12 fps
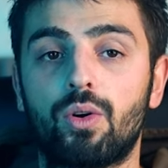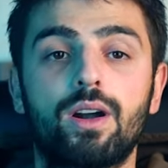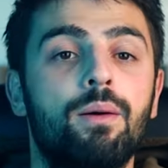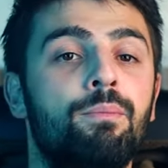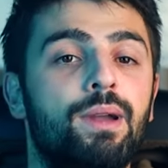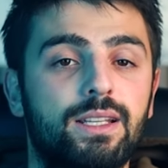or
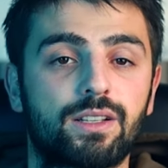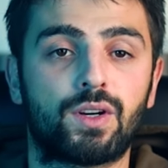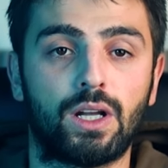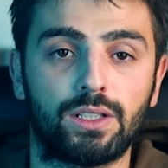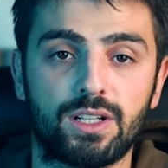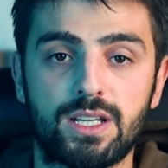a mix of
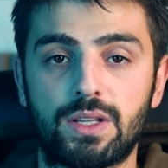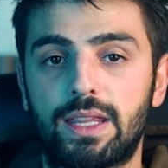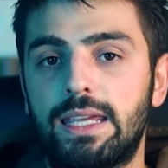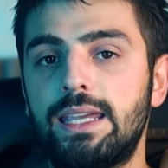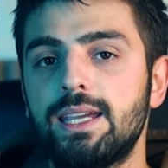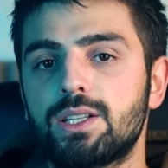colors so
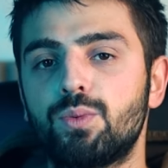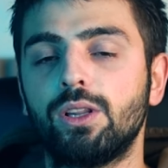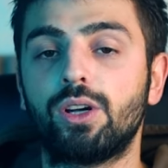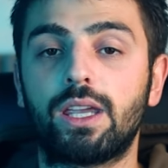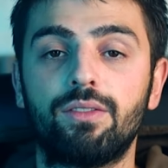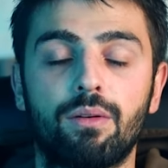the keys
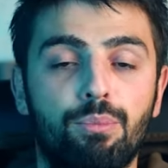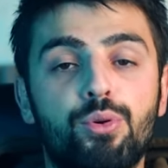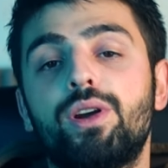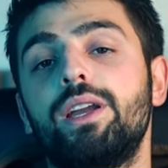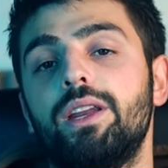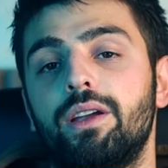will look even
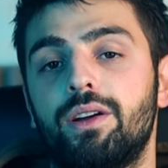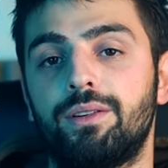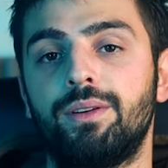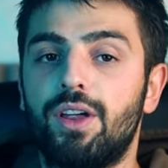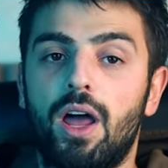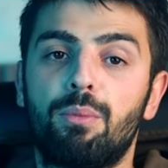prettier.
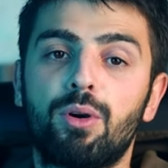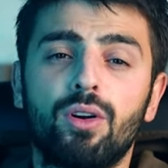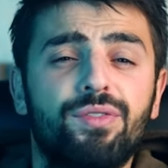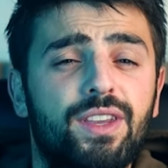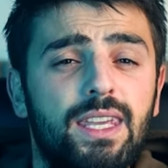The number of